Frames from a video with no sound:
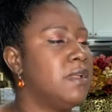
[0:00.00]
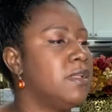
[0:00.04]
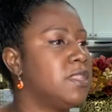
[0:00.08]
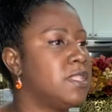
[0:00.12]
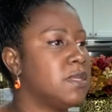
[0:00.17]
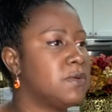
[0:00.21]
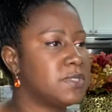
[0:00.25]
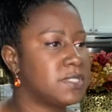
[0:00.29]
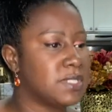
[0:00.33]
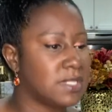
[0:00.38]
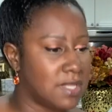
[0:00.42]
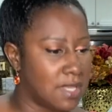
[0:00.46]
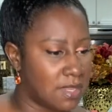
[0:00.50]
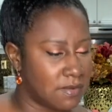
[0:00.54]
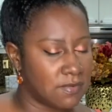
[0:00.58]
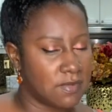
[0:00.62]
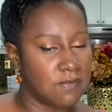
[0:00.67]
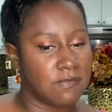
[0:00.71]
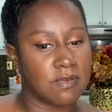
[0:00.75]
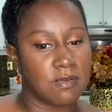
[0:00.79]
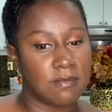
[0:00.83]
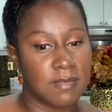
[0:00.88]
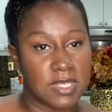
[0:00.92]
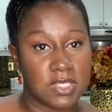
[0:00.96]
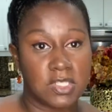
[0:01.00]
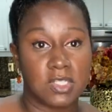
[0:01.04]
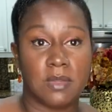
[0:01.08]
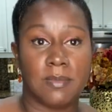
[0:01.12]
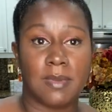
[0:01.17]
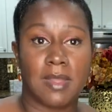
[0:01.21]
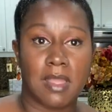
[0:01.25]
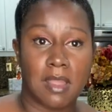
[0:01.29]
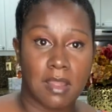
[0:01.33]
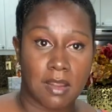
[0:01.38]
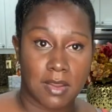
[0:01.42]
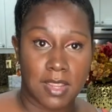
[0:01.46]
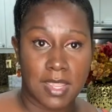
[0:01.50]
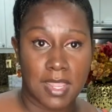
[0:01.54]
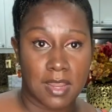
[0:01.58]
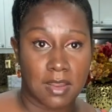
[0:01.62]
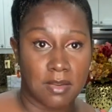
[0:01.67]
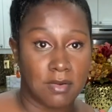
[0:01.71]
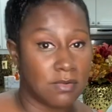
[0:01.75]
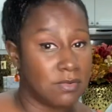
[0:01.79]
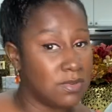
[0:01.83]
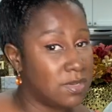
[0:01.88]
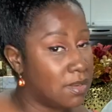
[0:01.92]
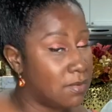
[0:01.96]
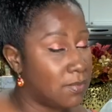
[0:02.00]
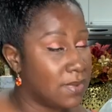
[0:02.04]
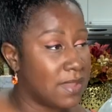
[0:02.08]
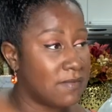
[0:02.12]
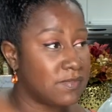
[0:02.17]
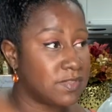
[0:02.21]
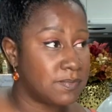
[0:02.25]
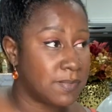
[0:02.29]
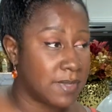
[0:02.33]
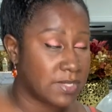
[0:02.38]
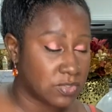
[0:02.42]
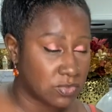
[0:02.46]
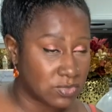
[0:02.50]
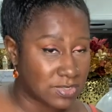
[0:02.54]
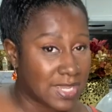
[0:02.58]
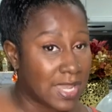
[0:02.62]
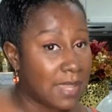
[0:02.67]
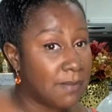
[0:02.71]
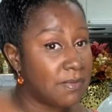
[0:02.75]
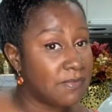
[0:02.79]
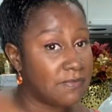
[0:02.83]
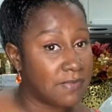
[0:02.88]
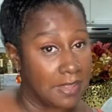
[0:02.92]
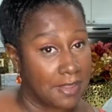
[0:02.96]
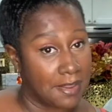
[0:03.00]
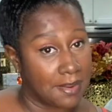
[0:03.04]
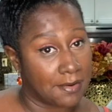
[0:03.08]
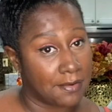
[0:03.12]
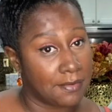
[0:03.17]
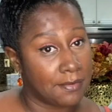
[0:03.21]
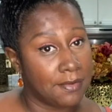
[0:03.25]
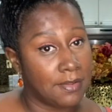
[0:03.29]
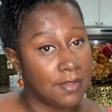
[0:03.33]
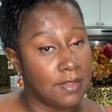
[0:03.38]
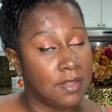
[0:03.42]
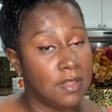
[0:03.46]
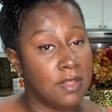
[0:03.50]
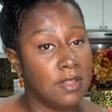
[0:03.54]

there was a lot of information about our hair, and we have a special type of hair